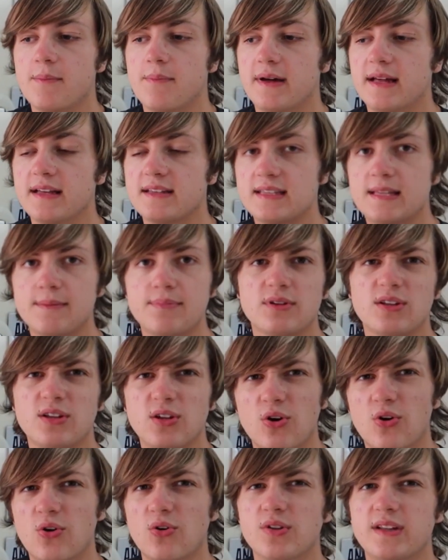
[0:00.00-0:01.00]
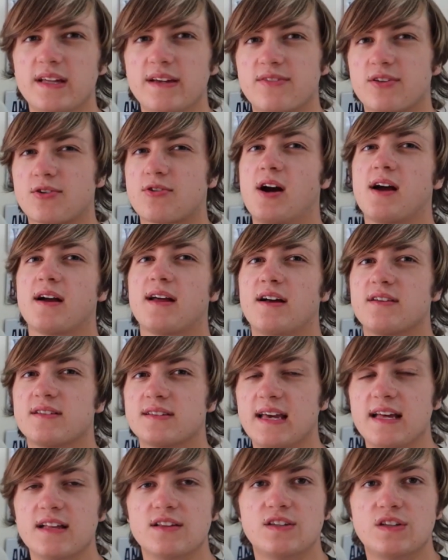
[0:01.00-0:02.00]
but it's typically only if the crocodile is
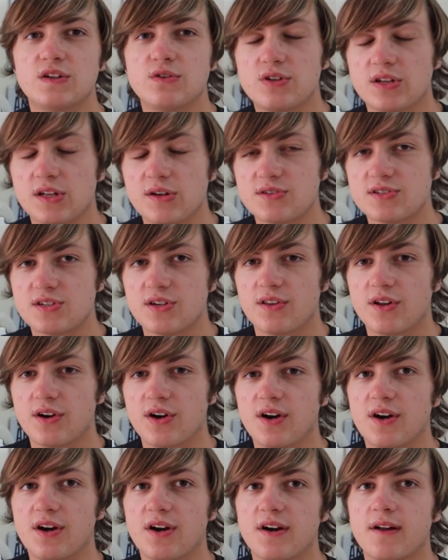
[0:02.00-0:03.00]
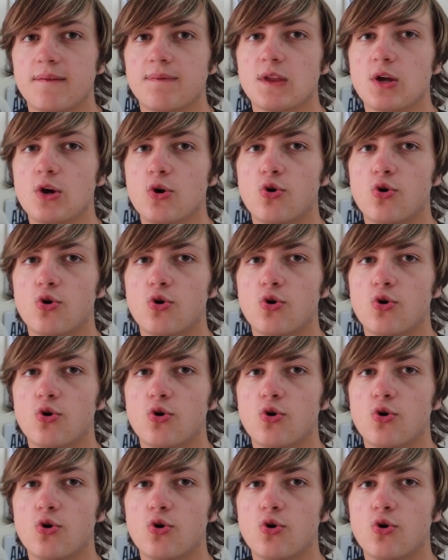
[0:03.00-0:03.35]
getting too close to their herd,